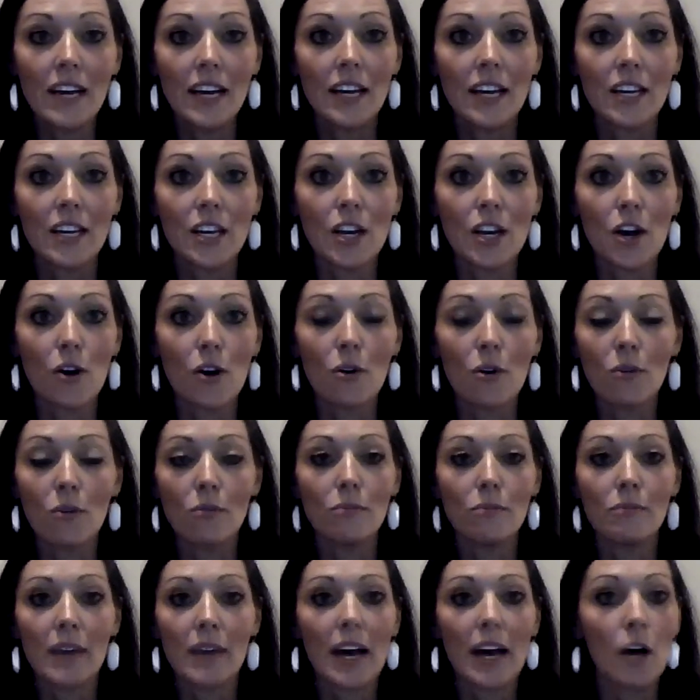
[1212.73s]
you
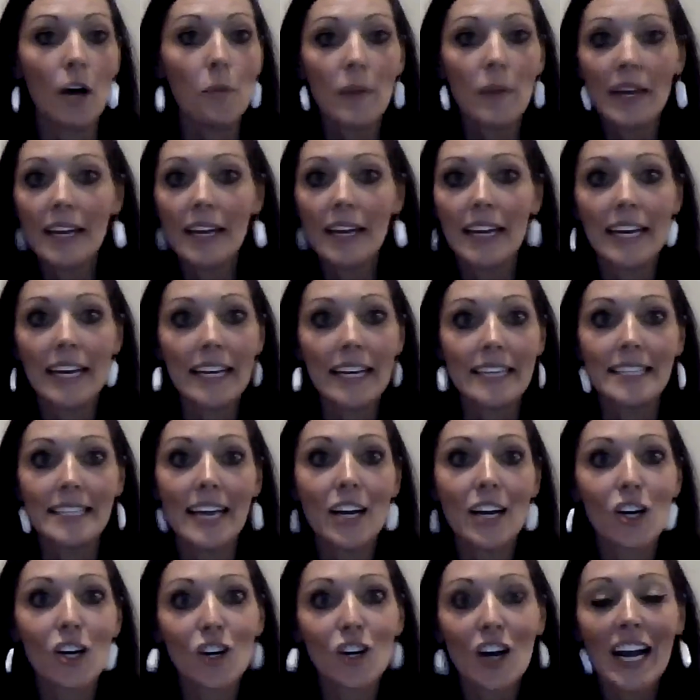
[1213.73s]
know, helping get it
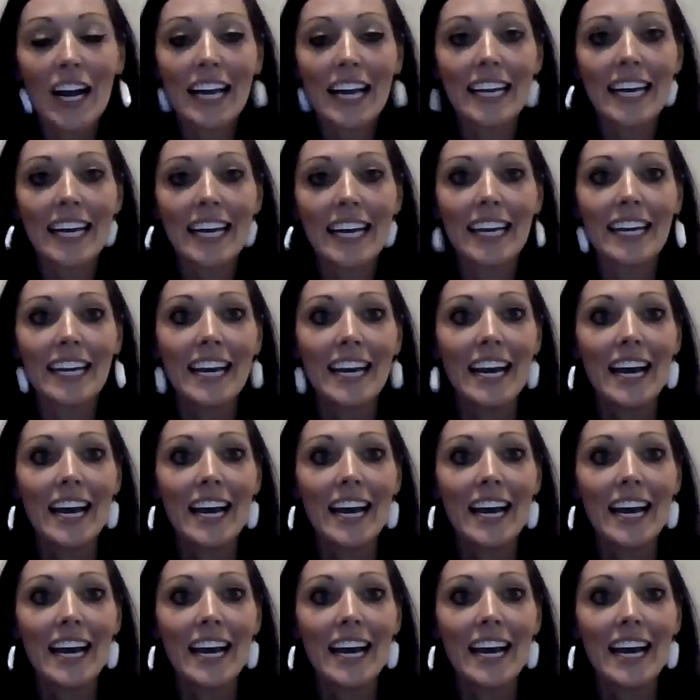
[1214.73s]
decorated.